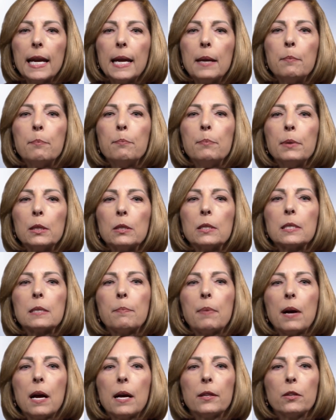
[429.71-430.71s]
and builds
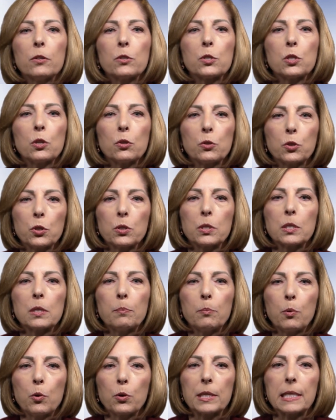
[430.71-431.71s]
upon their social
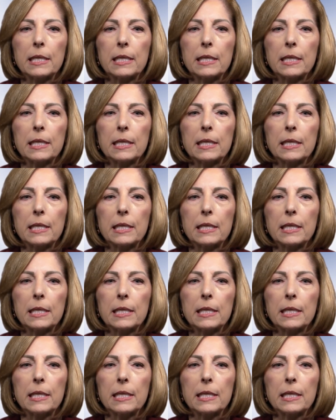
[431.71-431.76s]
support